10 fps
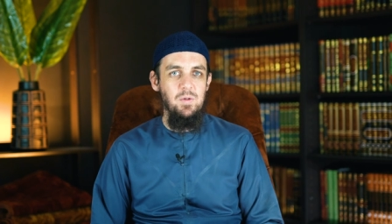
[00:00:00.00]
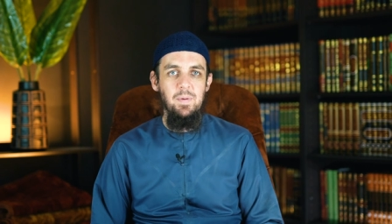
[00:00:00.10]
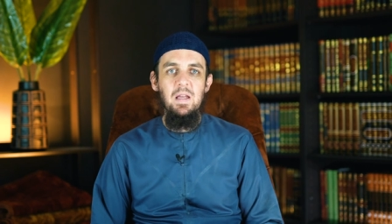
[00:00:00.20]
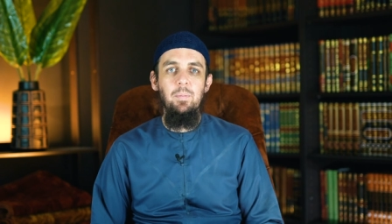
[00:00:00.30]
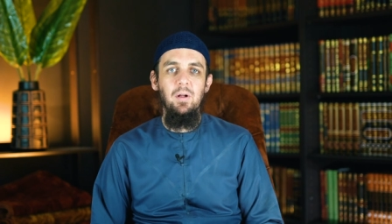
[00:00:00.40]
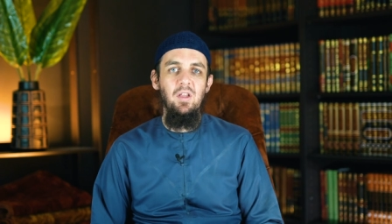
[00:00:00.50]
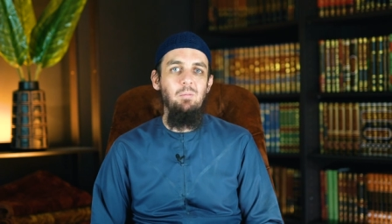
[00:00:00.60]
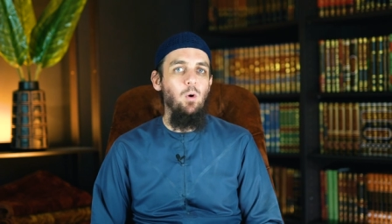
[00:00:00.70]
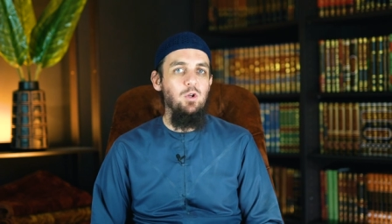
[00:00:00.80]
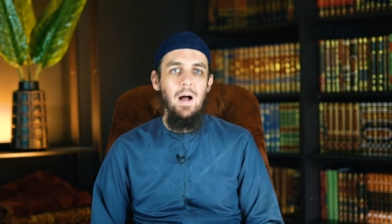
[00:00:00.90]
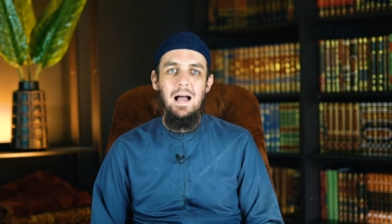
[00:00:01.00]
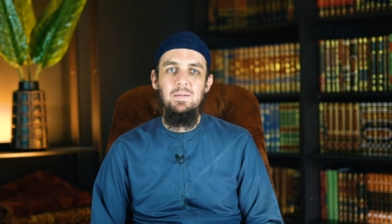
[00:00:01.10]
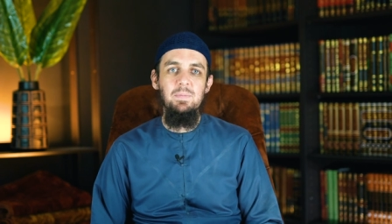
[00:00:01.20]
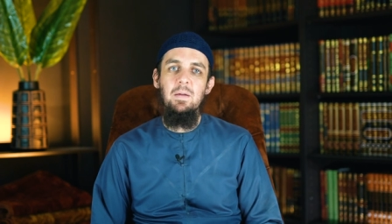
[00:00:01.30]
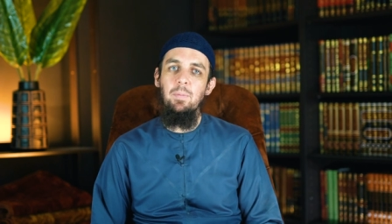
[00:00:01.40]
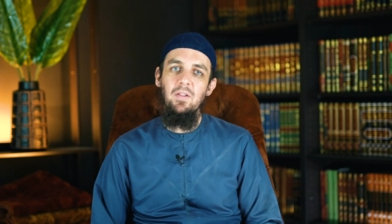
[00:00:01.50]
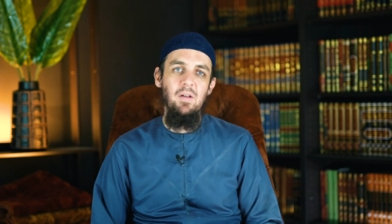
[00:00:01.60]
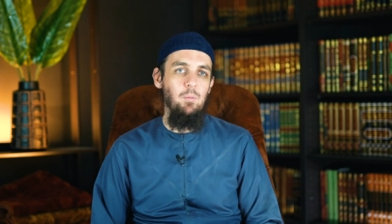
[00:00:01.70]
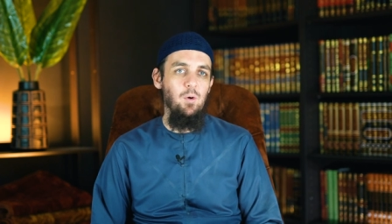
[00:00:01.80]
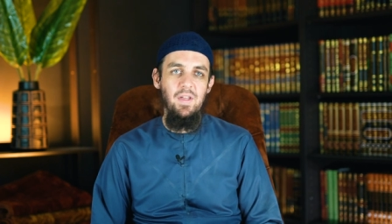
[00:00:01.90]
with people, the more you ask people, the
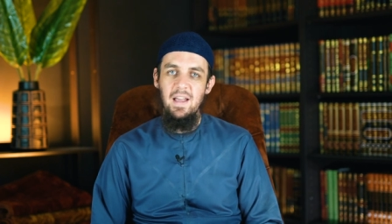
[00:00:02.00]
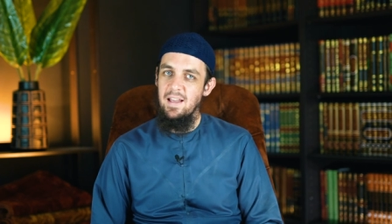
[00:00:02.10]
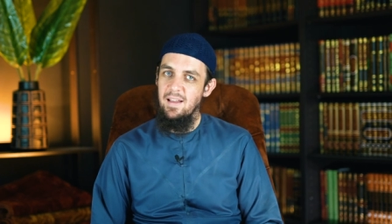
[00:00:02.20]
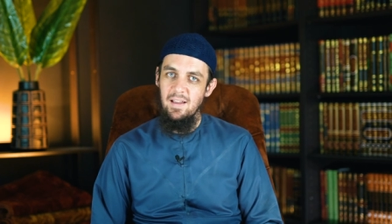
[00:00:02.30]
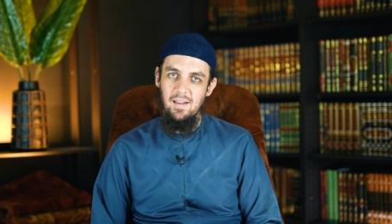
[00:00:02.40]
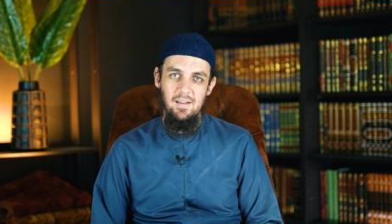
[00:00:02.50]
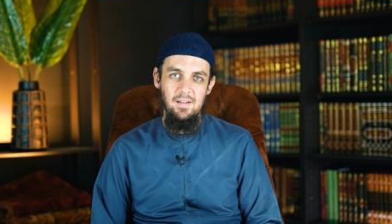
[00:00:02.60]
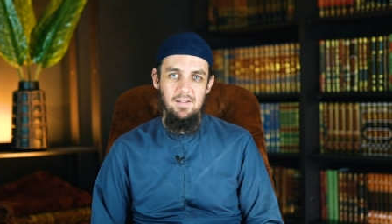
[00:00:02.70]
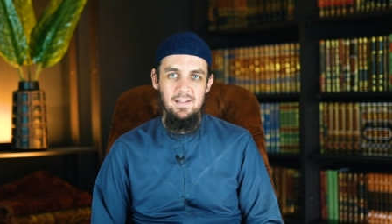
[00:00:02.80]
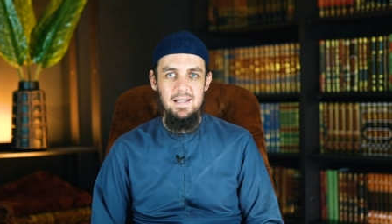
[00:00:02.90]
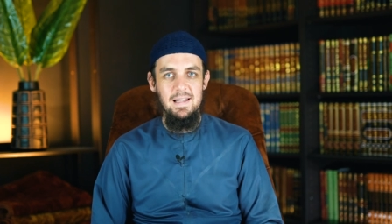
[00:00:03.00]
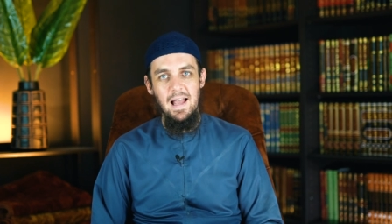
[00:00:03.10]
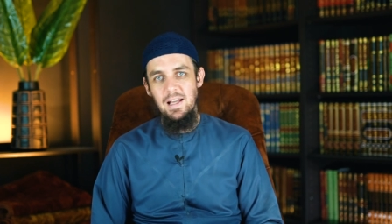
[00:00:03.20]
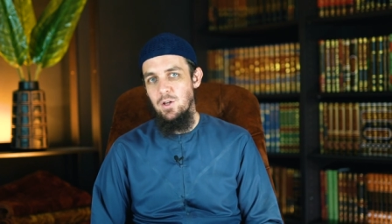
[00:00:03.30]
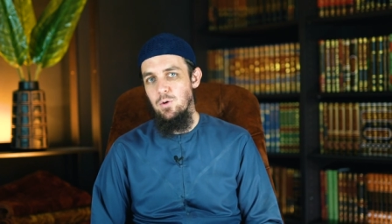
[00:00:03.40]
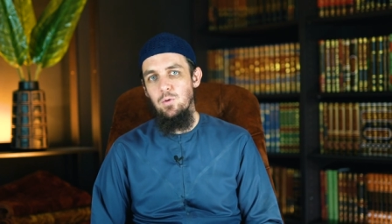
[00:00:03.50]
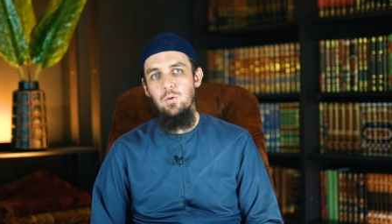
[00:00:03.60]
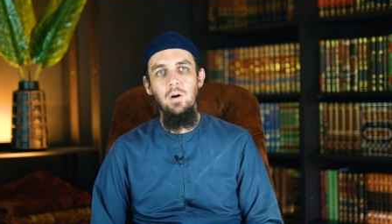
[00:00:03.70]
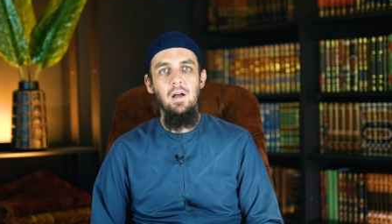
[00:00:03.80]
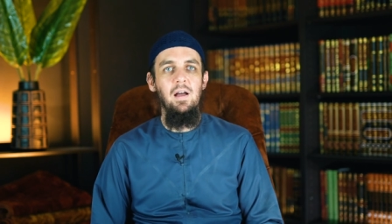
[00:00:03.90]
more they dislike
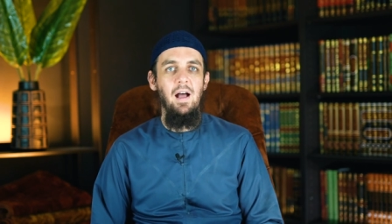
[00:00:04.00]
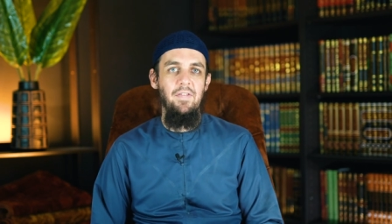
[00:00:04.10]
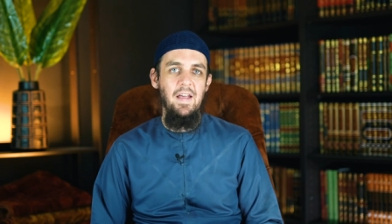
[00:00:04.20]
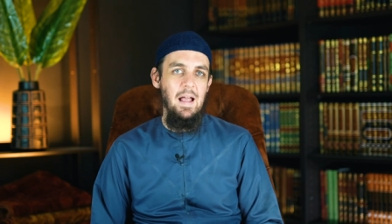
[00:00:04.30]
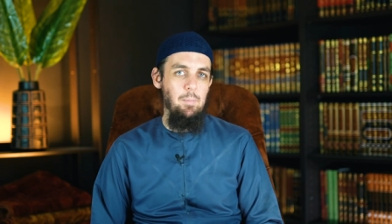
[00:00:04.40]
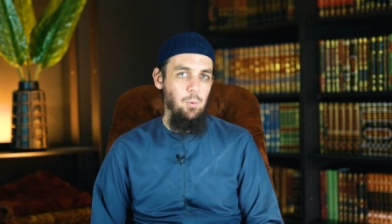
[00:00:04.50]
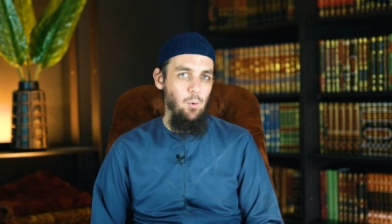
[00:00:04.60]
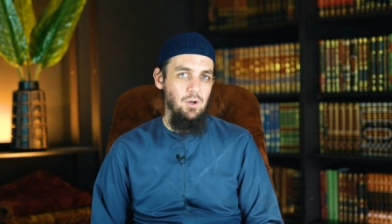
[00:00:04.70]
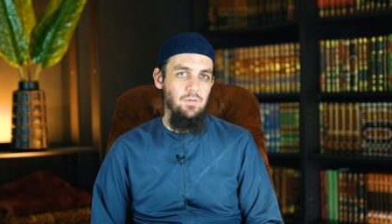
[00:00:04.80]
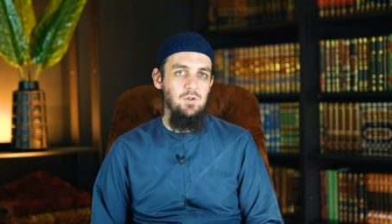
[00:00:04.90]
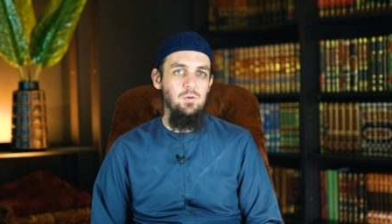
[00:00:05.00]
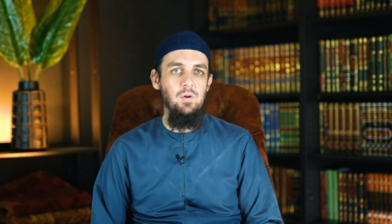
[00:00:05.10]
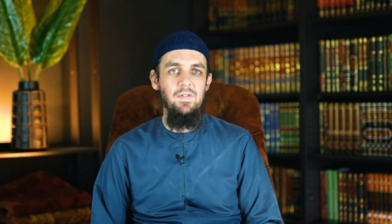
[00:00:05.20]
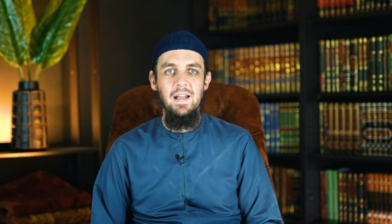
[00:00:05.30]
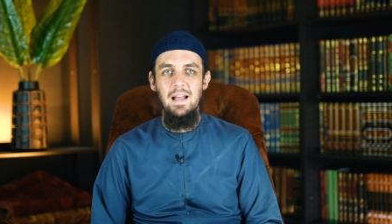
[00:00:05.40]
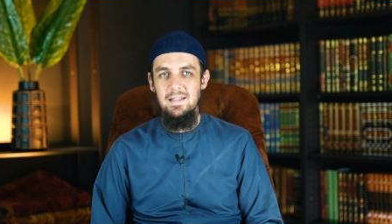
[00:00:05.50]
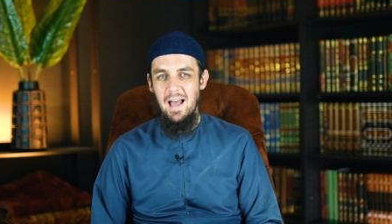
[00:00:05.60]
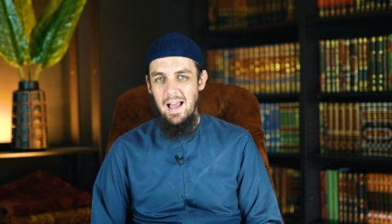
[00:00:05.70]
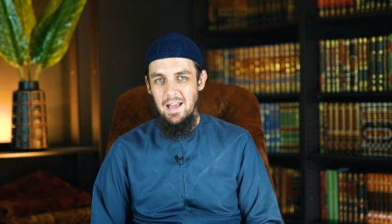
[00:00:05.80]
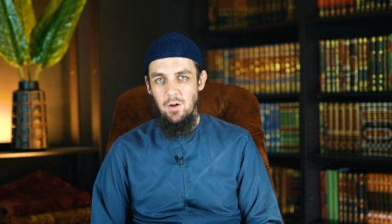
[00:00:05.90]
you and they get bored of you and they get
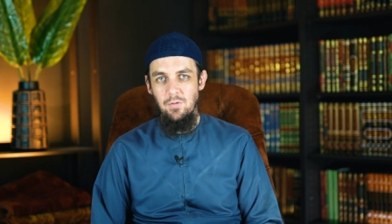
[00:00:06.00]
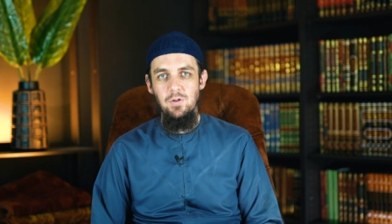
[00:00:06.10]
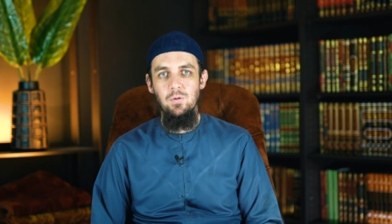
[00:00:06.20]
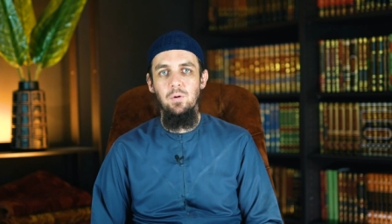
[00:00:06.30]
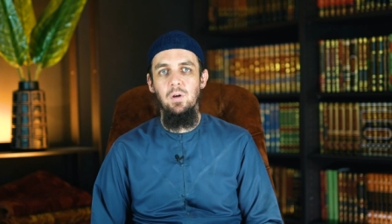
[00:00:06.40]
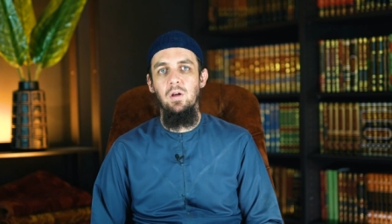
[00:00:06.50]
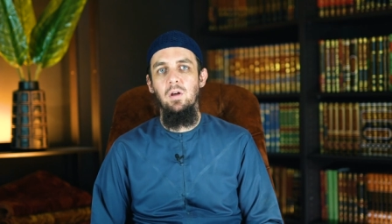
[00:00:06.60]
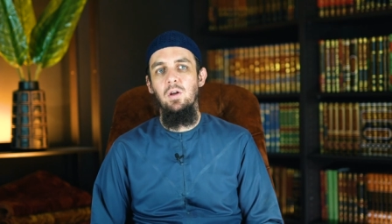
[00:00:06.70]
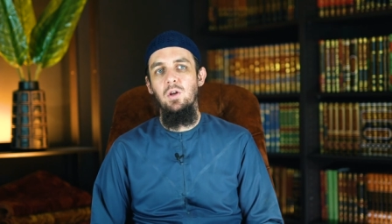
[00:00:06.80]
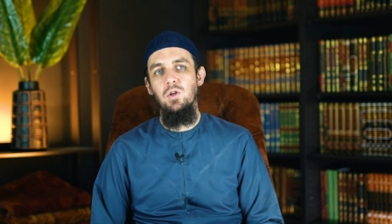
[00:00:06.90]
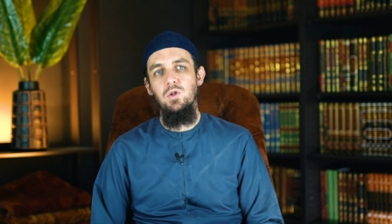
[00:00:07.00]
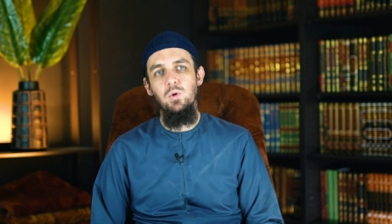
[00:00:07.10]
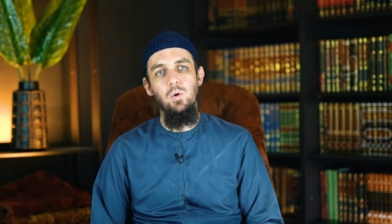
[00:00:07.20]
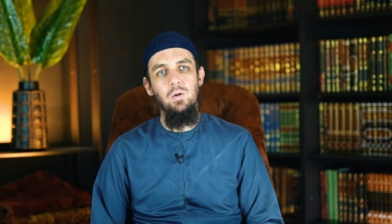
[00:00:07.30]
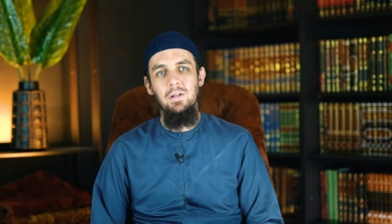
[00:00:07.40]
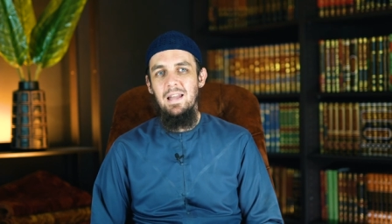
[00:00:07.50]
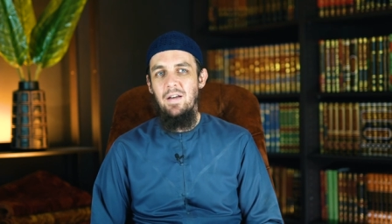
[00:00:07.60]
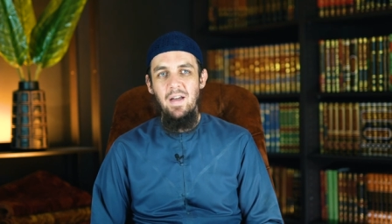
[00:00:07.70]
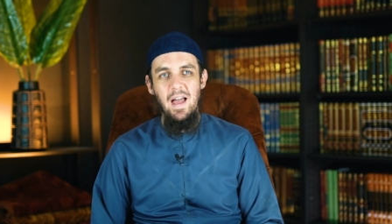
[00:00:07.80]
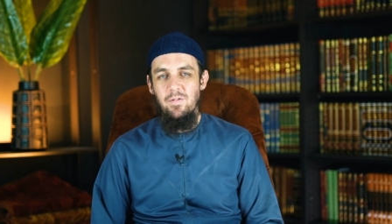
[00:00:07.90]
tired of you. So
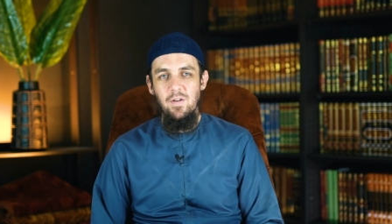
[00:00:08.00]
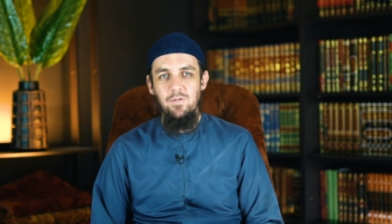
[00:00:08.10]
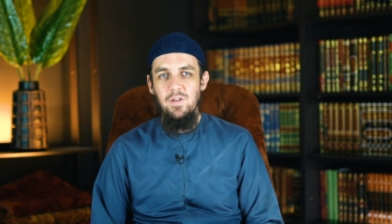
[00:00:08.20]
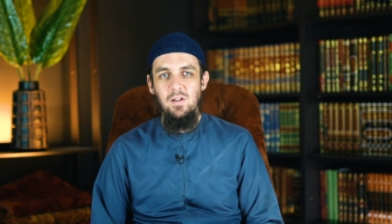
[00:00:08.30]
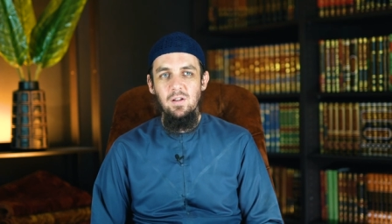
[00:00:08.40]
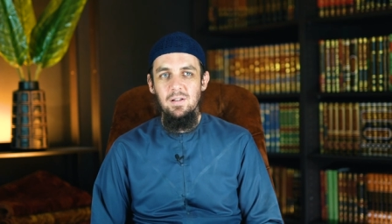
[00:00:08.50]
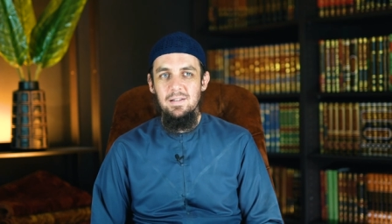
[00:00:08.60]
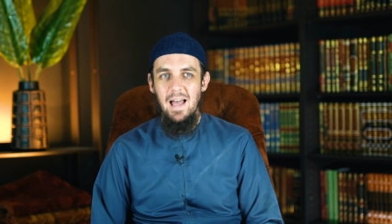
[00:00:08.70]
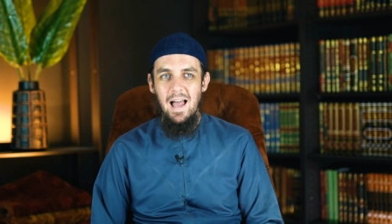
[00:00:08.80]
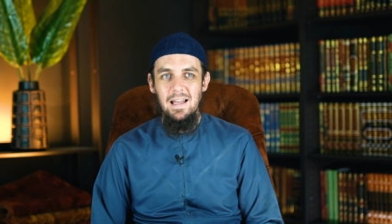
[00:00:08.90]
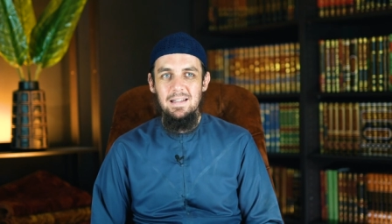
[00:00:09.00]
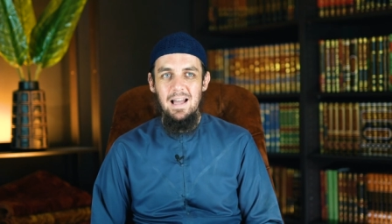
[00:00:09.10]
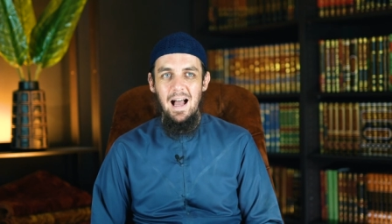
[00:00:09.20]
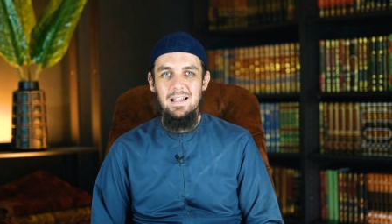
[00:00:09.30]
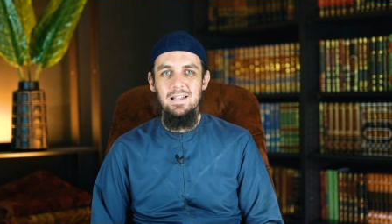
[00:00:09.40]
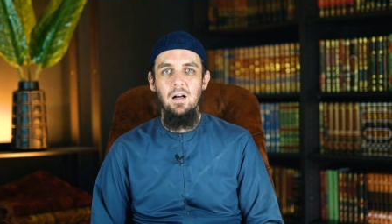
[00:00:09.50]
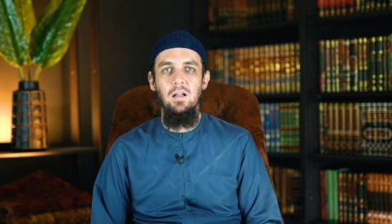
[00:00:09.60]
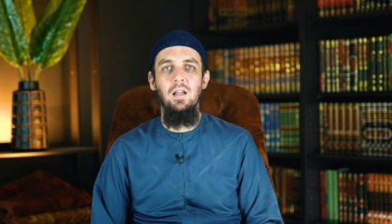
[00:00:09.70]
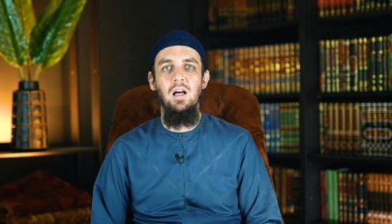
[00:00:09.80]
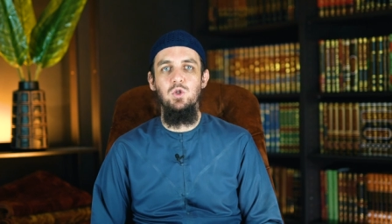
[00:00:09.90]
never ever feel tired to ask
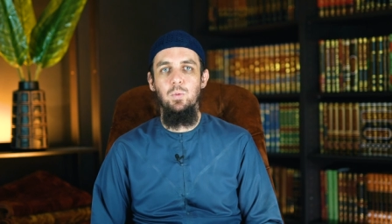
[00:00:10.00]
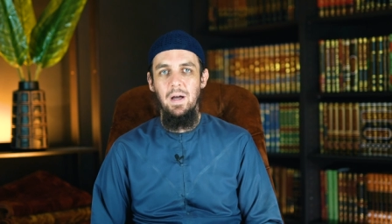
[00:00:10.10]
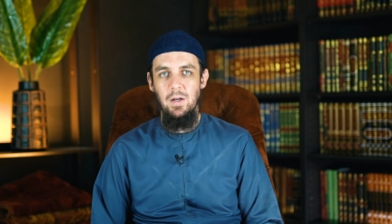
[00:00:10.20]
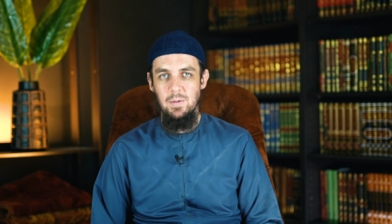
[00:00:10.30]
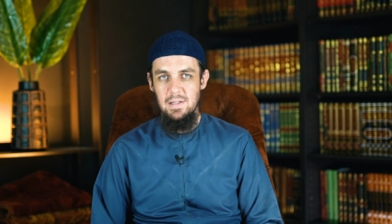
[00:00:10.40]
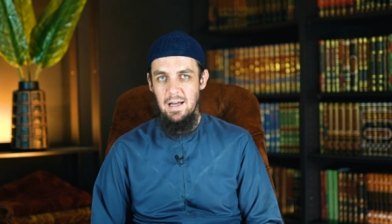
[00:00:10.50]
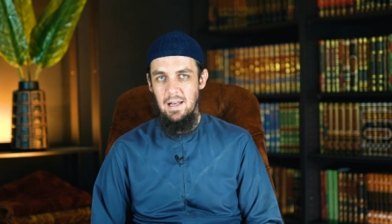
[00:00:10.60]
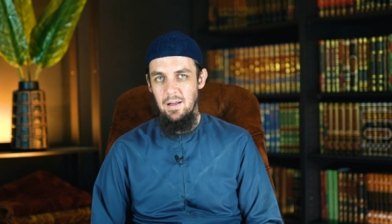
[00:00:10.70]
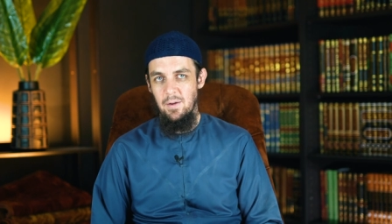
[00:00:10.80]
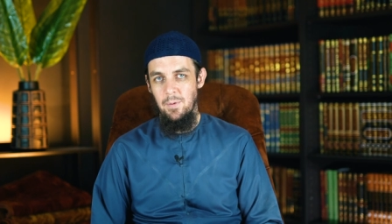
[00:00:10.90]
Allah subhanahu wa ta'ala.